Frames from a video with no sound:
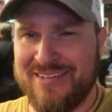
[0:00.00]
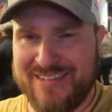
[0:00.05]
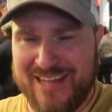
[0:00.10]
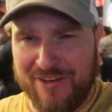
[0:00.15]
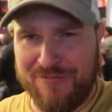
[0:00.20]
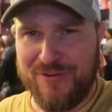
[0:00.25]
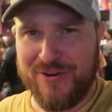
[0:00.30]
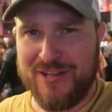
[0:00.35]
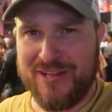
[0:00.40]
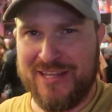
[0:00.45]

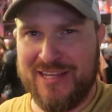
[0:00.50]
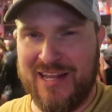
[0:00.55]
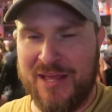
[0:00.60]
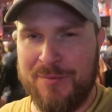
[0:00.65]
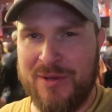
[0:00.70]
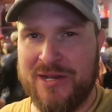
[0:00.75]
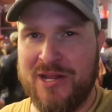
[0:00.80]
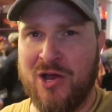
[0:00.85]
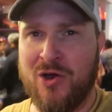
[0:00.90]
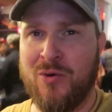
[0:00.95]
Definitely
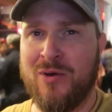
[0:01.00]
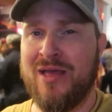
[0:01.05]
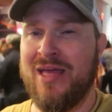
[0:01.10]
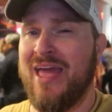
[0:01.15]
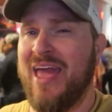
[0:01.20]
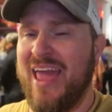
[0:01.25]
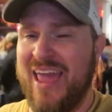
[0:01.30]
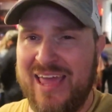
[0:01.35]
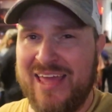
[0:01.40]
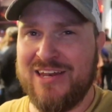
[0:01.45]
let me know.
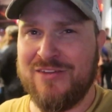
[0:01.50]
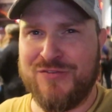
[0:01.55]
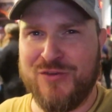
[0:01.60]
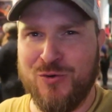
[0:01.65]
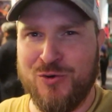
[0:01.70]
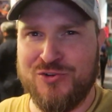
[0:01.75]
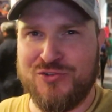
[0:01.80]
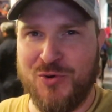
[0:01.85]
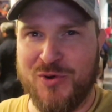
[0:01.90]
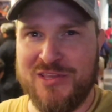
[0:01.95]
And if
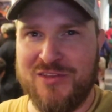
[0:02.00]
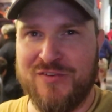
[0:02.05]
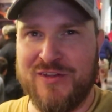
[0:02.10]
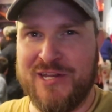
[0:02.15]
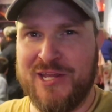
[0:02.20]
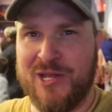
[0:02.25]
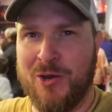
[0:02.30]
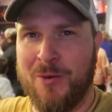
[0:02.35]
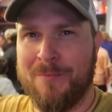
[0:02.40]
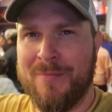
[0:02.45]
you enjoyed the
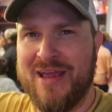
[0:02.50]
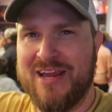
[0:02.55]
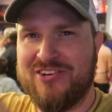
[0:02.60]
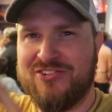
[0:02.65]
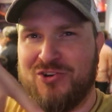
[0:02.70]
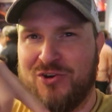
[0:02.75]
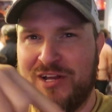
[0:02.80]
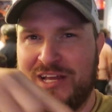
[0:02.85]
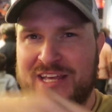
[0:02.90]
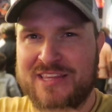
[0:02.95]
video, make
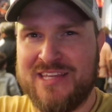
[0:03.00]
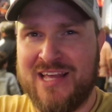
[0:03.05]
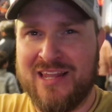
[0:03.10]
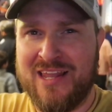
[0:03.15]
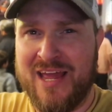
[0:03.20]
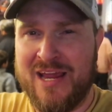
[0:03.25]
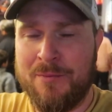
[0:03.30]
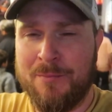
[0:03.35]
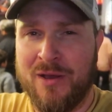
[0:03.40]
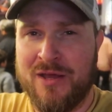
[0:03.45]
sure to hit that
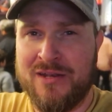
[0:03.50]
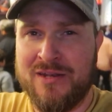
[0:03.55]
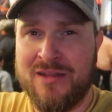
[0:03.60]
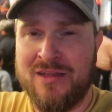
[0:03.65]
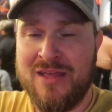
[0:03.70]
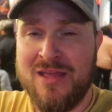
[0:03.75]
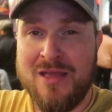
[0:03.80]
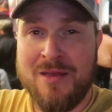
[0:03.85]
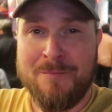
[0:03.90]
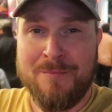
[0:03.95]
like
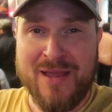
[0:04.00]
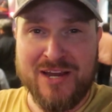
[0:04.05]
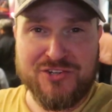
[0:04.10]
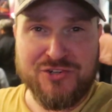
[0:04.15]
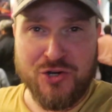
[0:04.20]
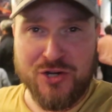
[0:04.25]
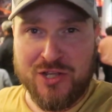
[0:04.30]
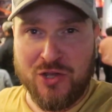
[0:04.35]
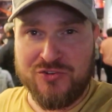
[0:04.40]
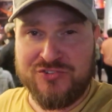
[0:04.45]
button. Make
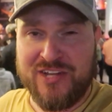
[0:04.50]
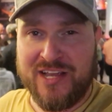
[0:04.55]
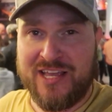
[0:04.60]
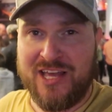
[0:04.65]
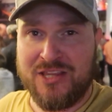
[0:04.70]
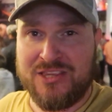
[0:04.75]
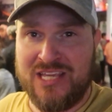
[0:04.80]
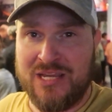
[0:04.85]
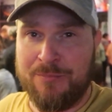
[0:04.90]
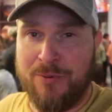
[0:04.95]
sure to go check
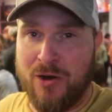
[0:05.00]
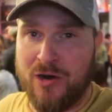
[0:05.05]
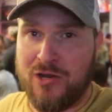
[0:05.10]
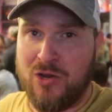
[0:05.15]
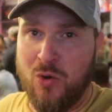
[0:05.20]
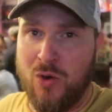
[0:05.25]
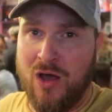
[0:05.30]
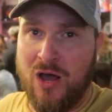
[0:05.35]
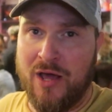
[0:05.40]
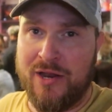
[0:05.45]
out Theme Park
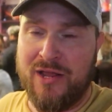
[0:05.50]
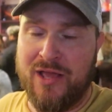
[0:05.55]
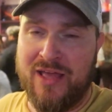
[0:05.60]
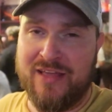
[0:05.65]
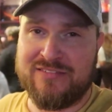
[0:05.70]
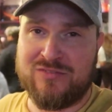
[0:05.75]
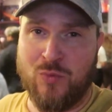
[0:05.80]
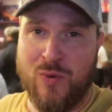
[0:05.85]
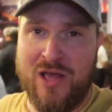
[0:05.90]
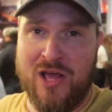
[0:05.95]
Ohana
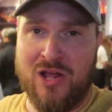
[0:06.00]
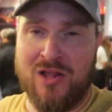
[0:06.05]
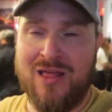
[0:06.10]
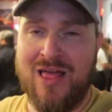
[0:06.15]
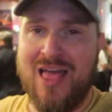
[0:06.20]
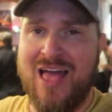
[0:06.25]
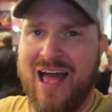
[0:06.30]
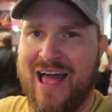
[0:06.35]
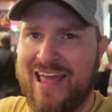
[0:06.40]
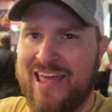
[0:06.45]
as well.
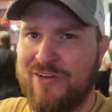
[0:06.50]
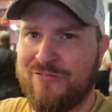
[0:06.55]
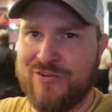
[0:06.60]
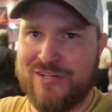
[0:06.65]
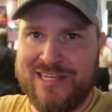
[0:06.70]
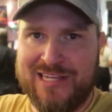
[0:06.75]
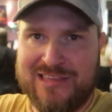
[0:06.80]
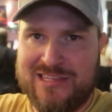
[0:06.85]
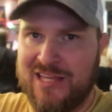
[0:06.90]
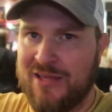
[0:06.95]
I have
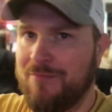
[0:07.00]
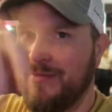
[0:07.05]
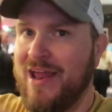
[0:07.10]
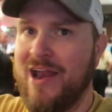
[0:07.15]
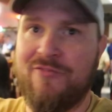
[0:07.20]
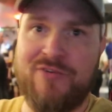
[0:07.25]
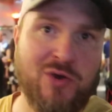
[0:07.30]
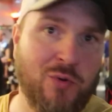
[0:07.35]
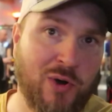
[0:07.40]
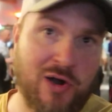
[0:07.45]
linked them
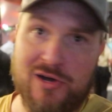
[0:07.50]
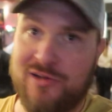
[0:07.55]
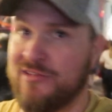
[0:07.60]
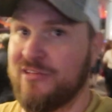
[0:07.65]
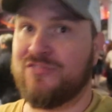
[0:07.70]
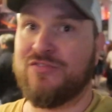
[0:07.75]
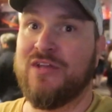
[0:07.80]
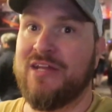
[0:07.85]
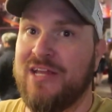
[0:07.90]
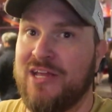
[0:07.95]
everywhere in
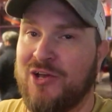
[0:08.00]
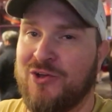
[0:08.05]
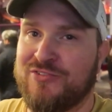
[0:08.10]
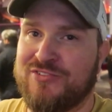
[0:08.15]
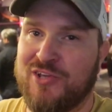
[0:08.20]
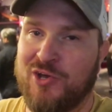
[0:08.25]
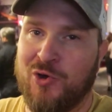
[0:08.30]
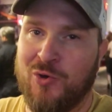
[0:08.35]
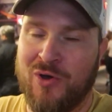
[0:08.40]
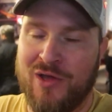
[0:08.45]
this video,
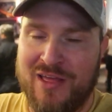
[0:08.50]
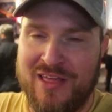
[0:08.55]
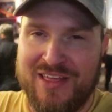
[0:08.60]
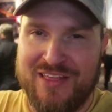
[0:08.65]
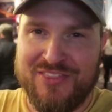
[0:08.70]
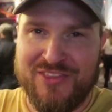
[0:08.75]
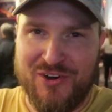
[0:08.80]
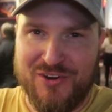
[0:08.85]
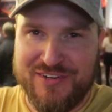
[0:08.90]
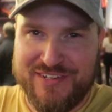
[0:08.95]
so
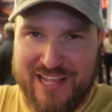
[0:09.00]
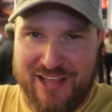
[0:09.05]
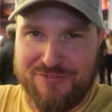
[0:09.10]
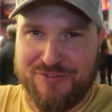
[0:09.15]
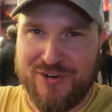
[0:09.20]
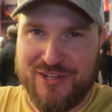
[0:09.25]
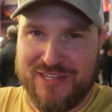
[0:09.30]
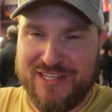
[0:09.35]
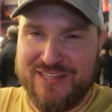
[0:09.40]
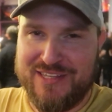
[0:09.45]
they're
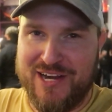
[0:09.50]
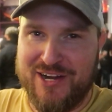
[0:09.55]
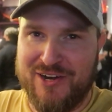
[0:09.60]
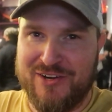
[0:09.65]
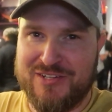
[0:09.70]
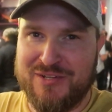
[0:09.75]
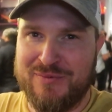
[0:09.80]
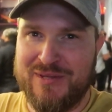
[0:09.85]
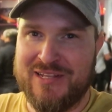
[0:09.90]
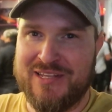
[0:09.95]
definitely
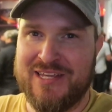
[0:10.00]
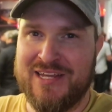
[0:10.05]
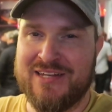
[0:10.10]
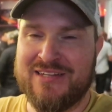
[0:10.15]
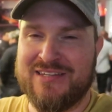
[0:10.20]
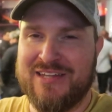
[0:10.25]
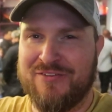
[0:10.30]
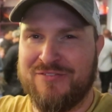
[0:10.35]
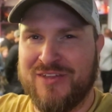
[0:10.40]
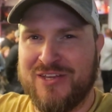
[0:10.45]
there to be
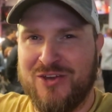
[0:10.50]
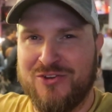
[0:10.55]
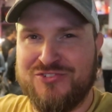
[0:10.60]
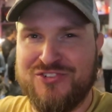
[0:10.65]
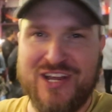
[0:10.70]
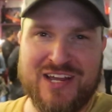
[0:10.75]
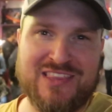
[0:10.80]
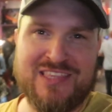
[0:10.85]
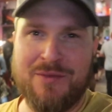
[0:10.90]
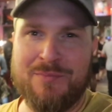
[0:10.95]
linked. Definitely go
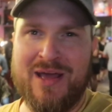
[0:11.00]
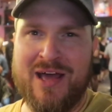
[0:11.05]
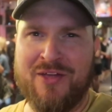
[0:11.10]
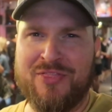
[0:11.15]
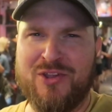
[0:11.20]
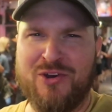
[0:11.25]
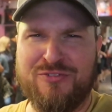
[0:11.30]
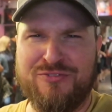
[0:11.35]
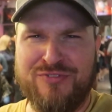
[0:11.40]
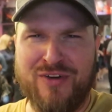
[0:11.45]
check them
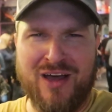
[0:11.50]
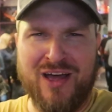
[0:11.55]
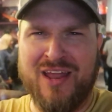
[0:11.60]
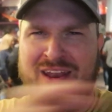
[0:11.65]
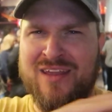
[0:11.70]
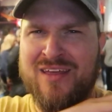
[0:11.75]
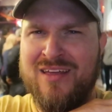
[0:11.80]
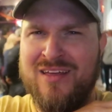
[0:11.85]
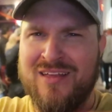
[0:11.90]
out. They're fun.